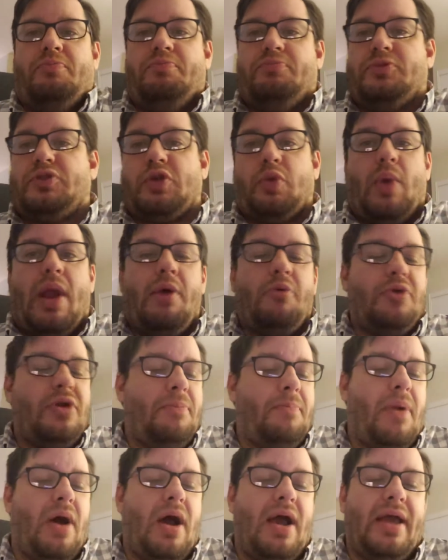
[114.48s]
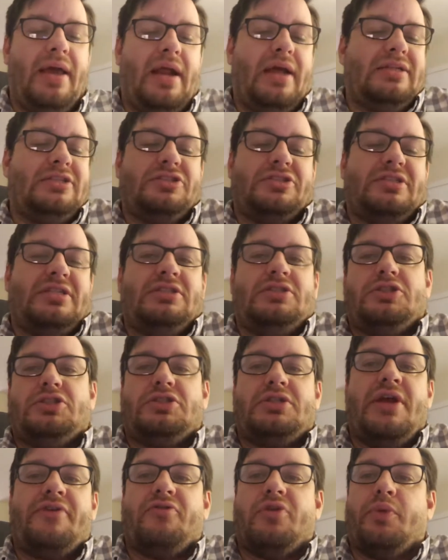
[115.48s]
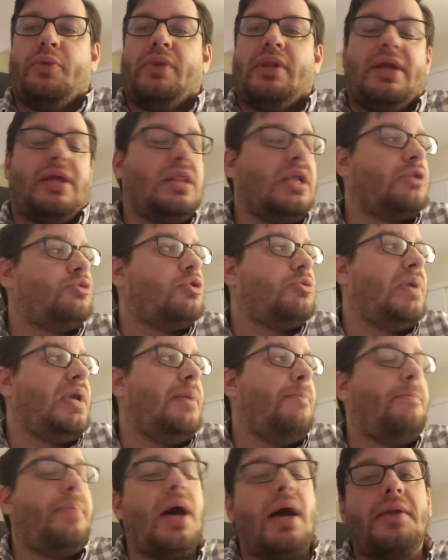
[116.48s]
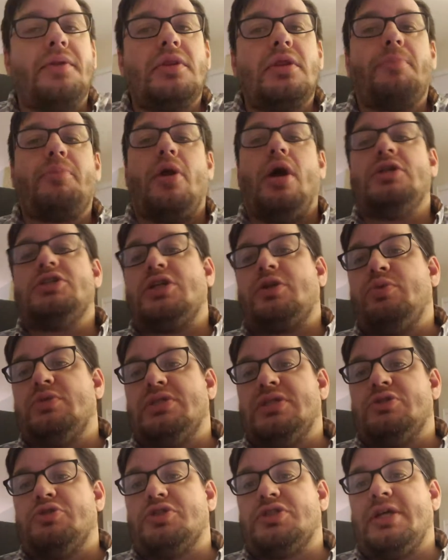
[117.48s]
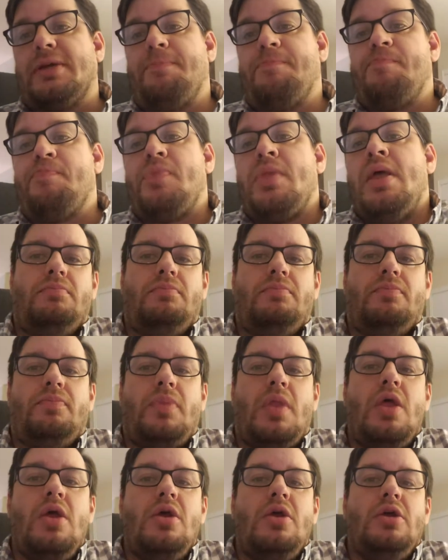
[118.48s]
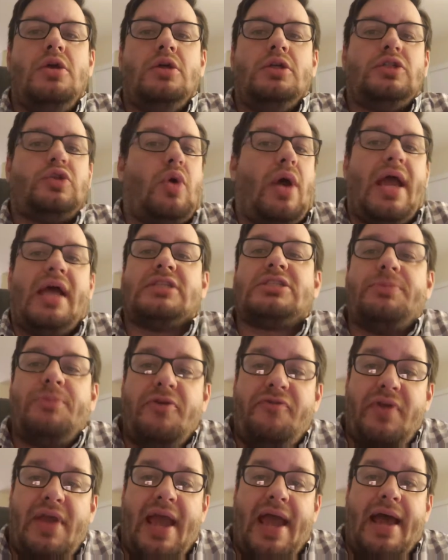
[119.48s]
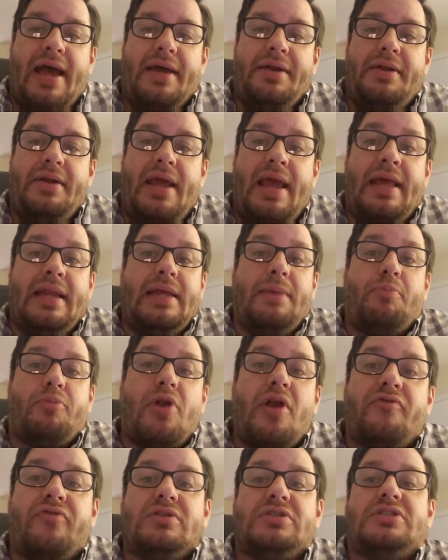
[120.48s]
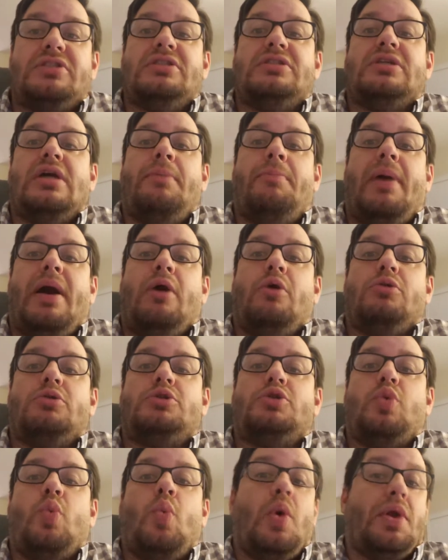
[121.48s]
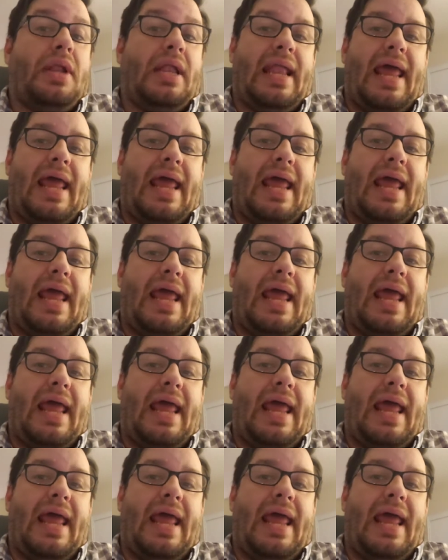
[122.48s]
surrounded by it, it just never really clicked with me. But the project was interesting. So I asked him if he had any preferences about what